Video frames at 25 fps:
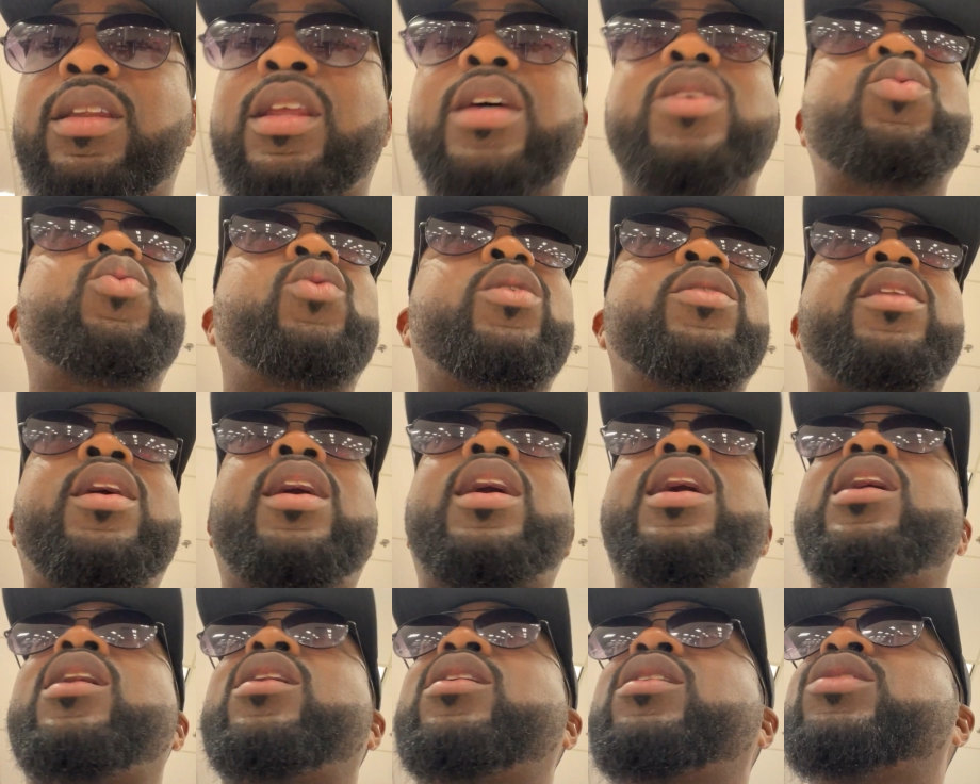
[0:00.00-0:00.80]
that's one
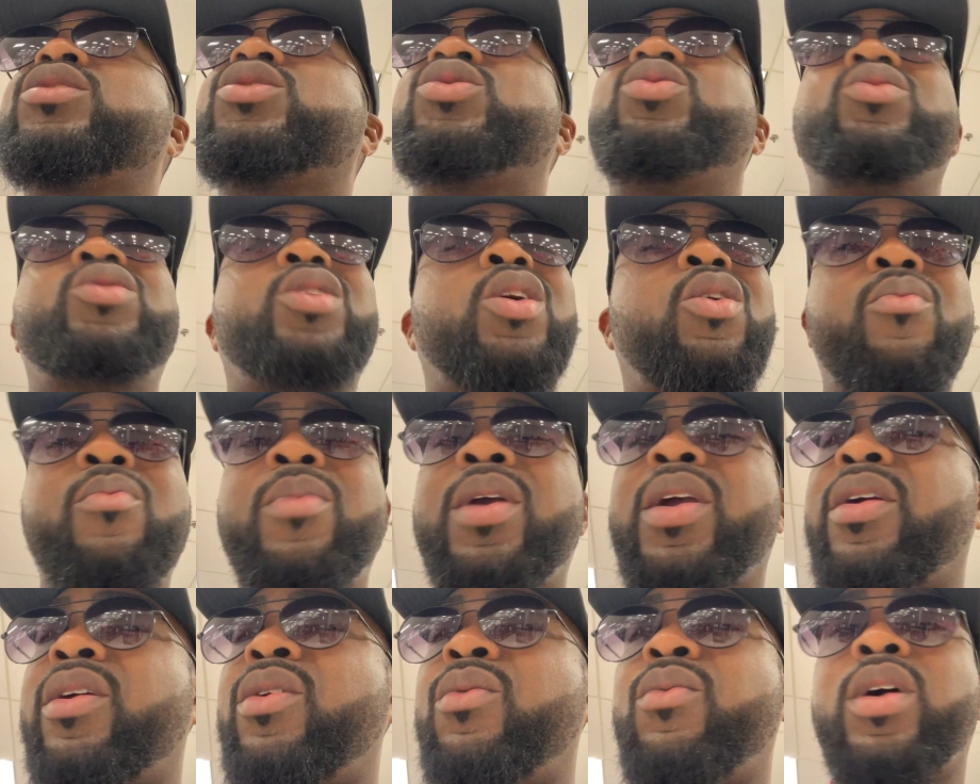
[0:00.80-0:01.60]
thing I heard too. Don't
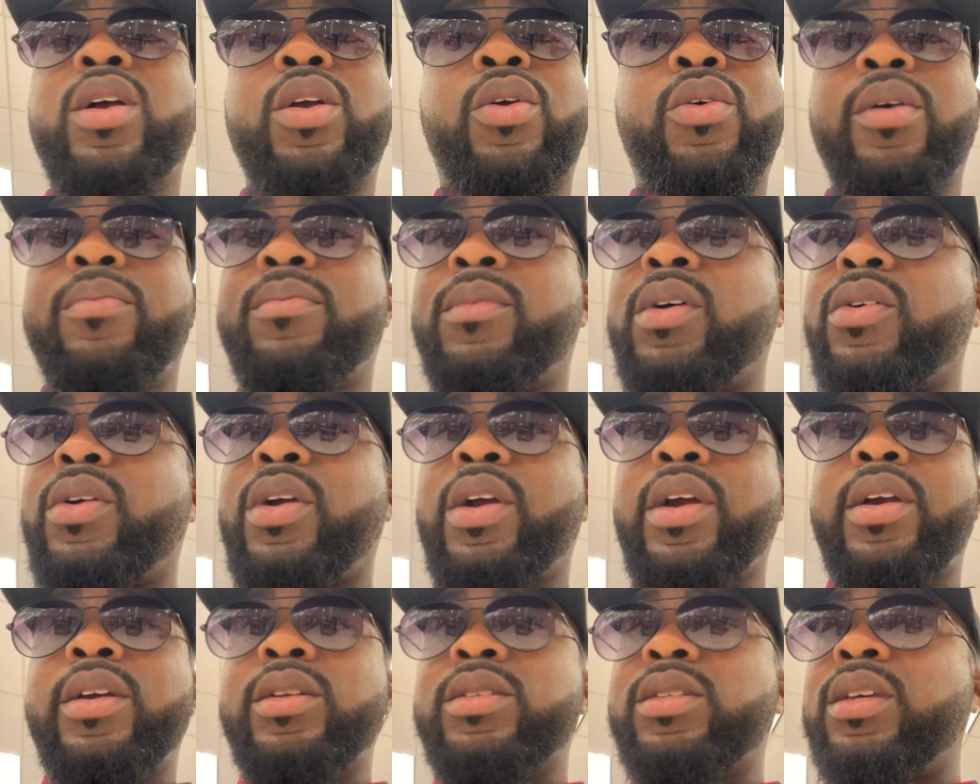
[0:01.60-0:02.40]
marry one
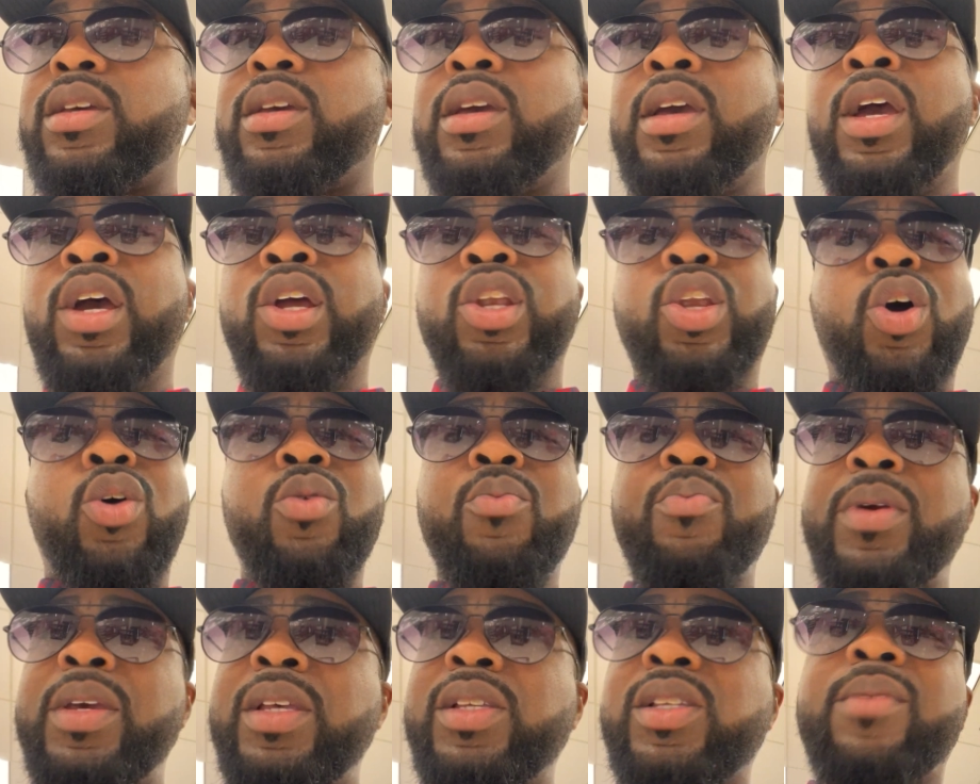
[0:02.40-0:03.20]
cryptocurrency.
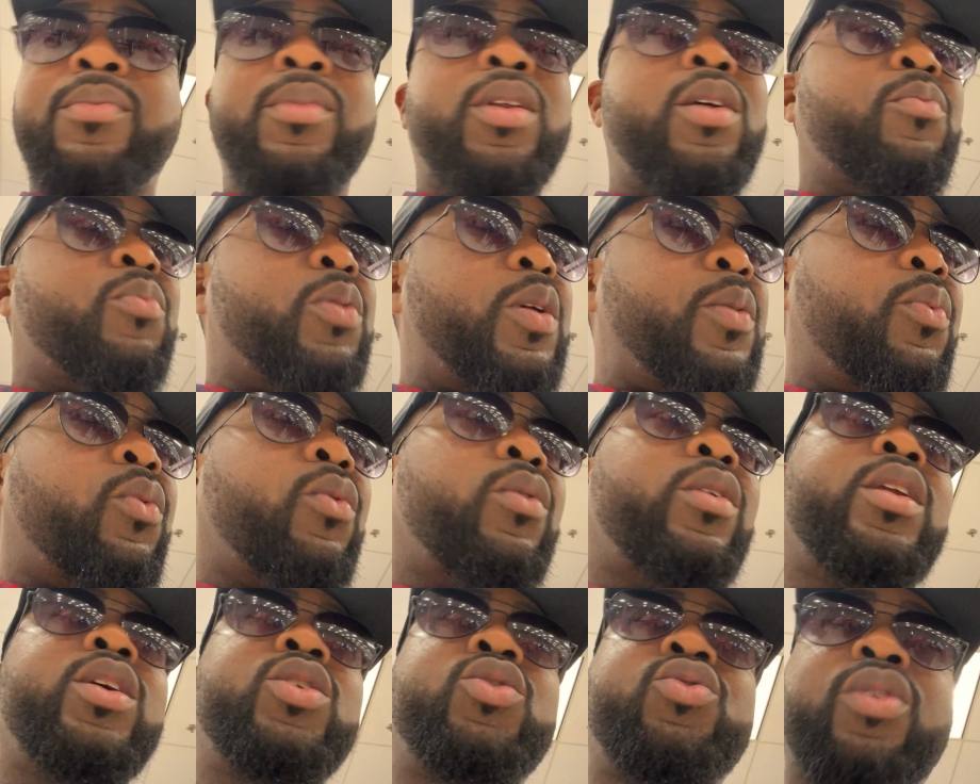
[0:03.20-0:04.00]
Don't be some of them
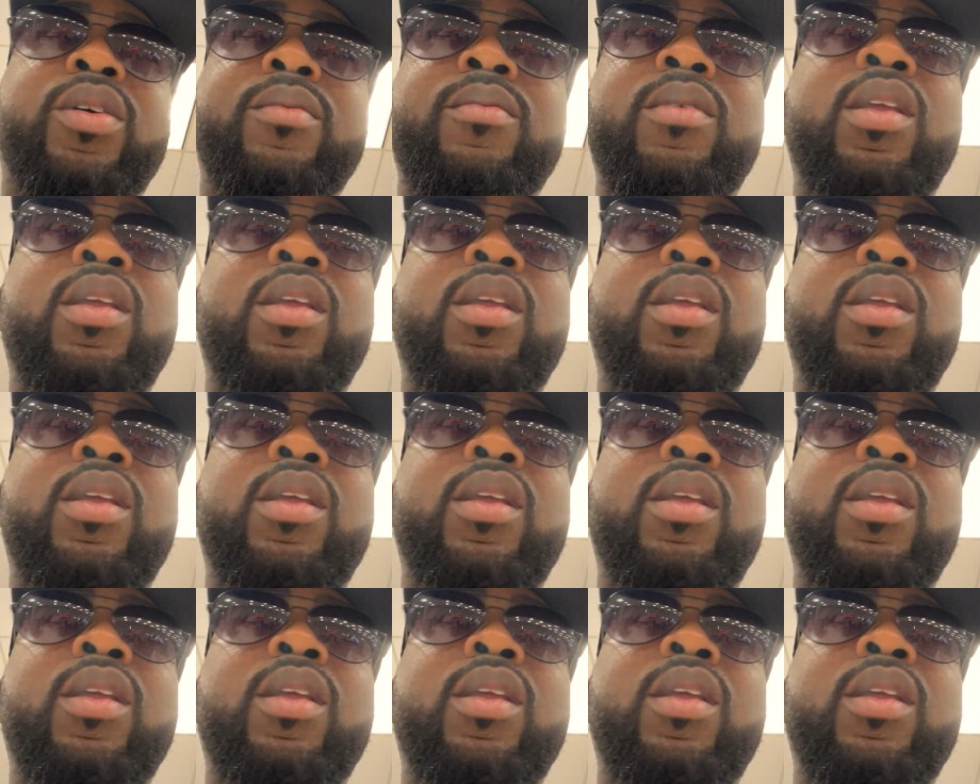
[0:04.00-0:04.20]
people in the drip